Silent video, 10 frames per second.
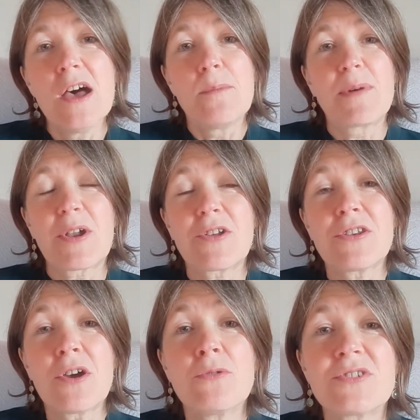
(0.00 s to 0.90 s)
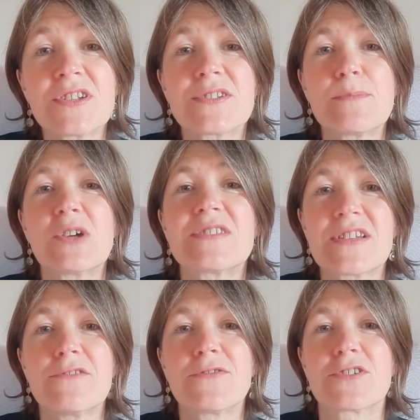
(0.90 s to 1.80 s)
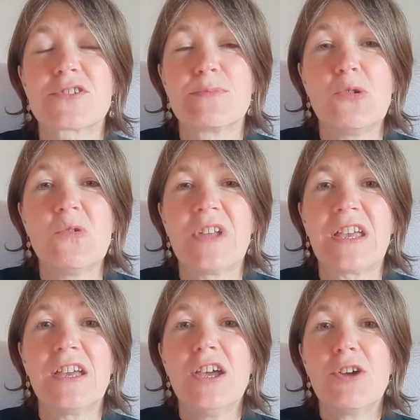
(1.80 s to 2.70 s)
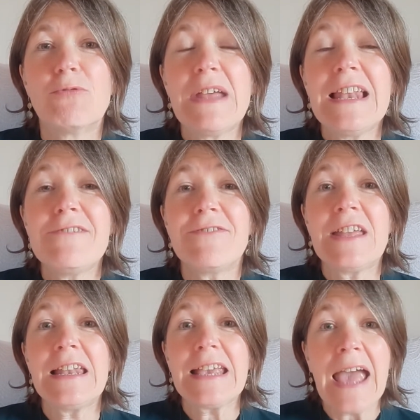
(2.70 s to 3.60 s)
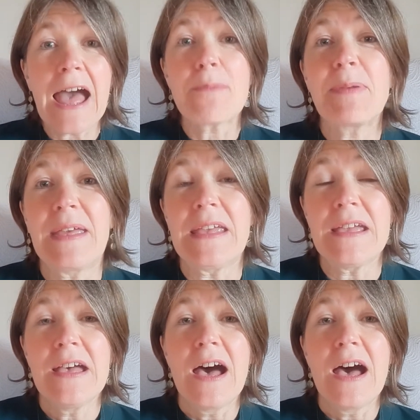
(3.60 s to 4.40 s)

but I noticed myself this morning really feeling happy